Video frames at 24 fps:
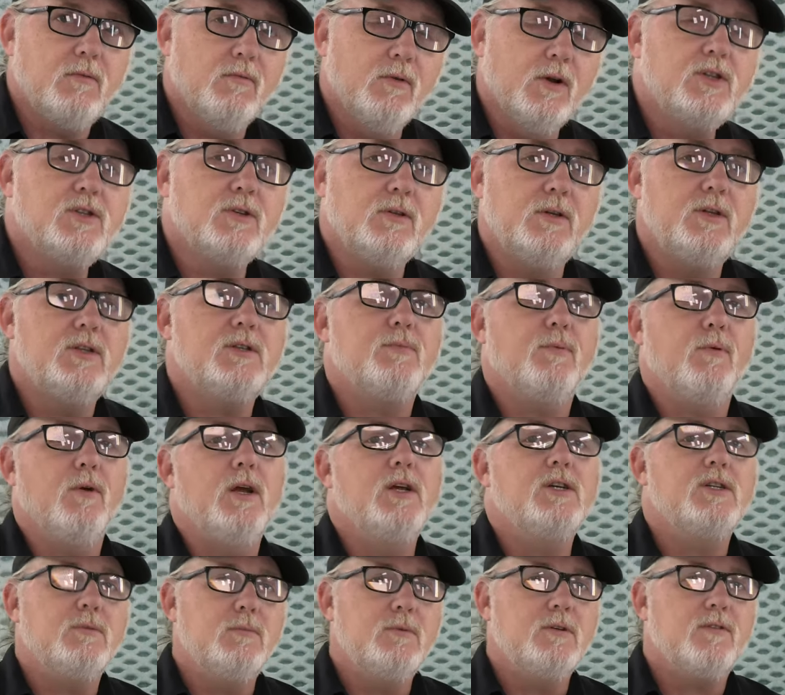original
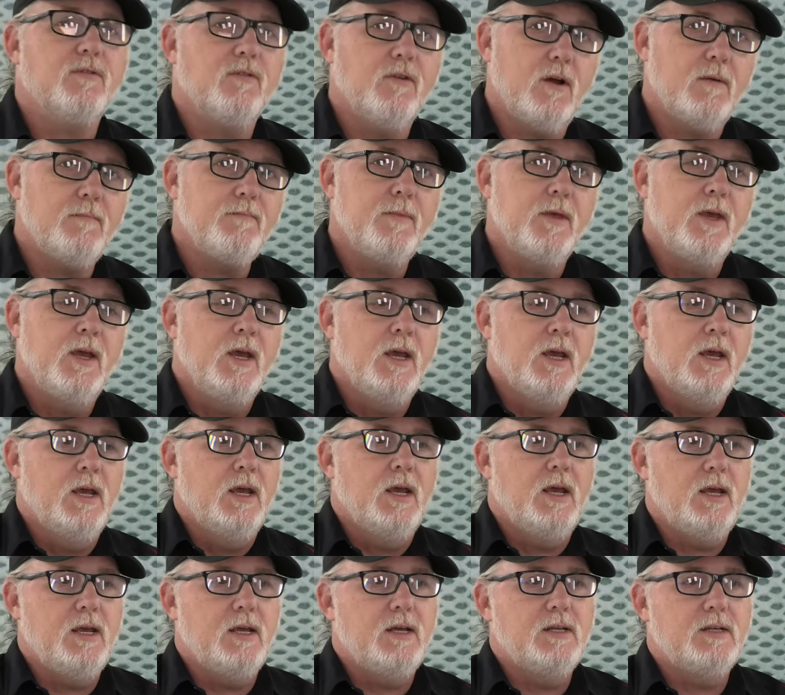inspiration was from
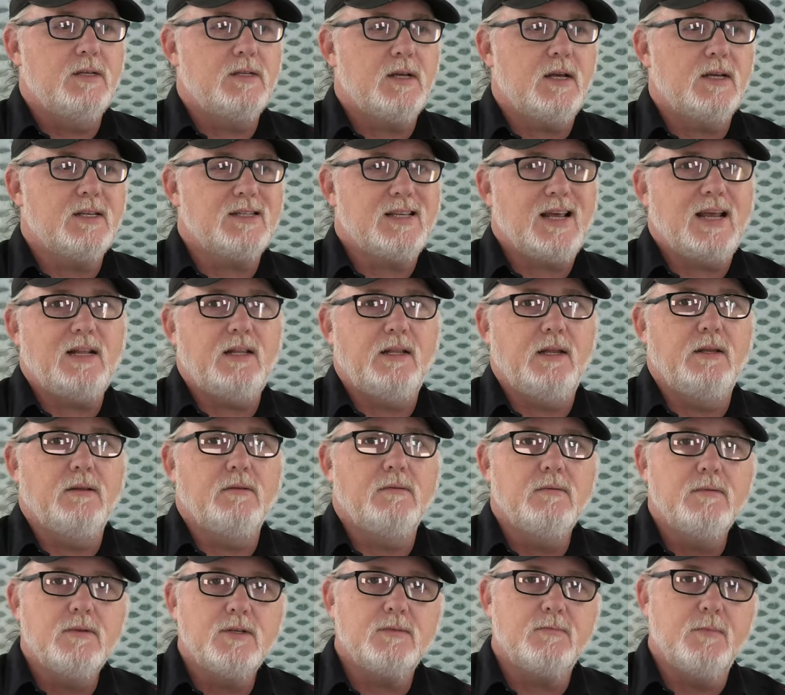is
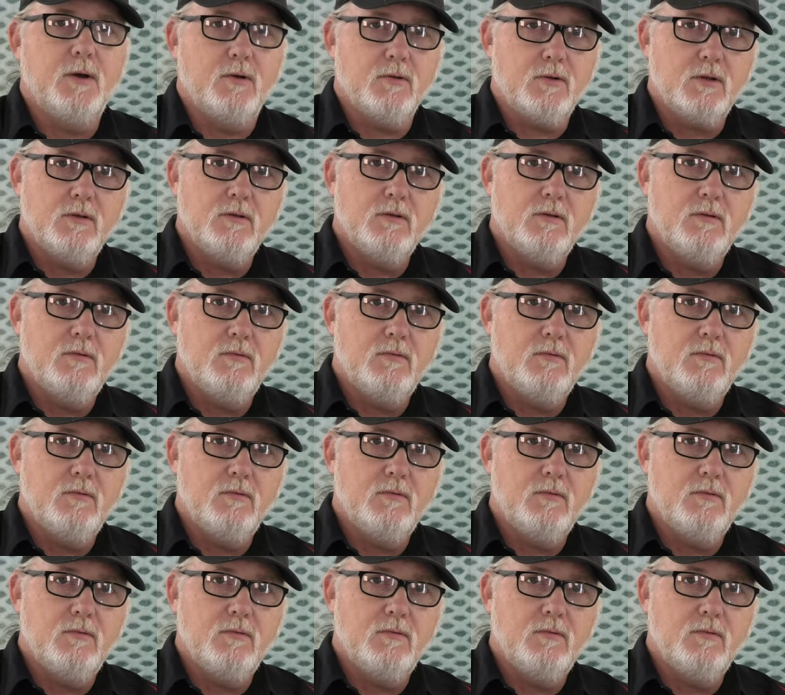acetylene smoke.